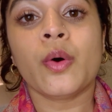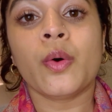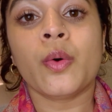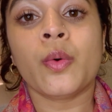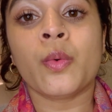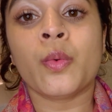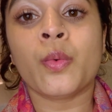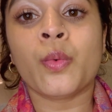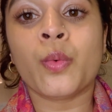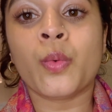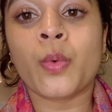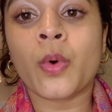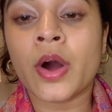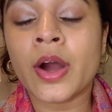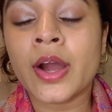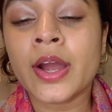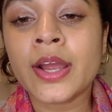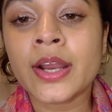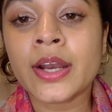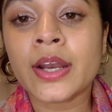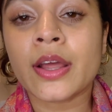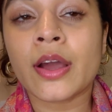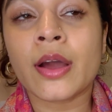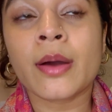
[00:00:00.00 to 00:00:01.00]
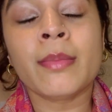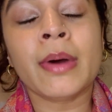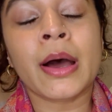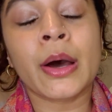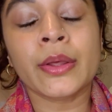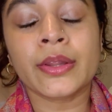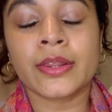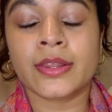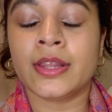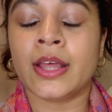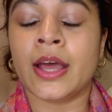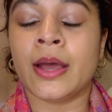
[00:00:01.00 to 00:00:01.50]
What
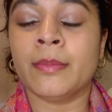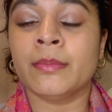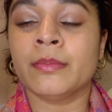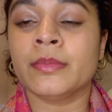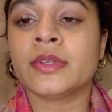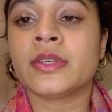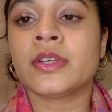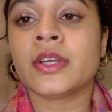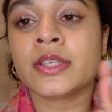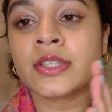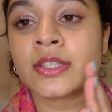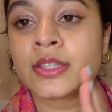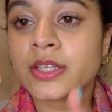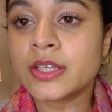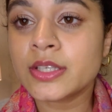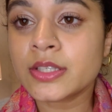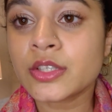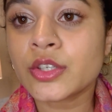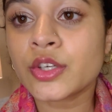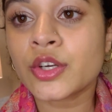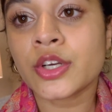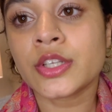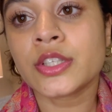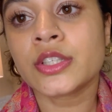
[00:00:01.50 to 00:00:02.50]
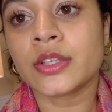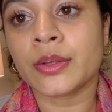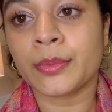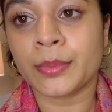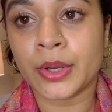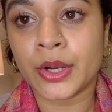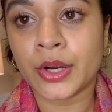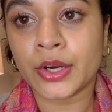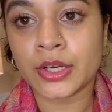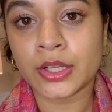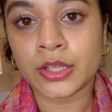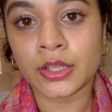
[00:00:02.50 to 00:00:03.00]
about them? Does this Good
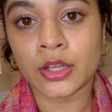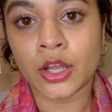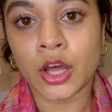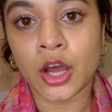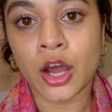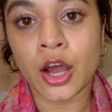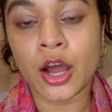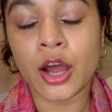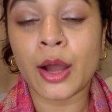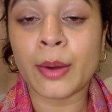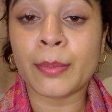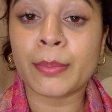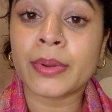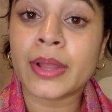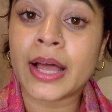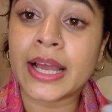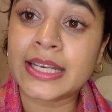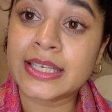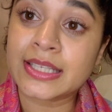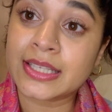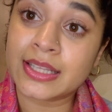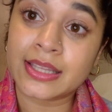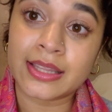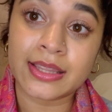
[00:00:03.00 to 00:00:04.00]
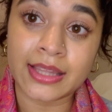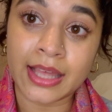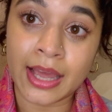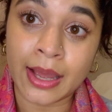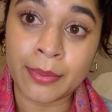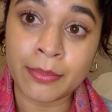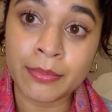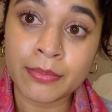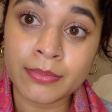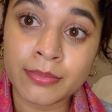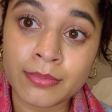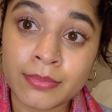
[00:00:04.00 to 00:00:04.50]
Samaritan law apply to
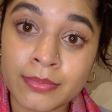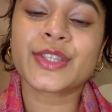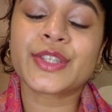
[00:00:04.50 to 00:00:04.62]
them?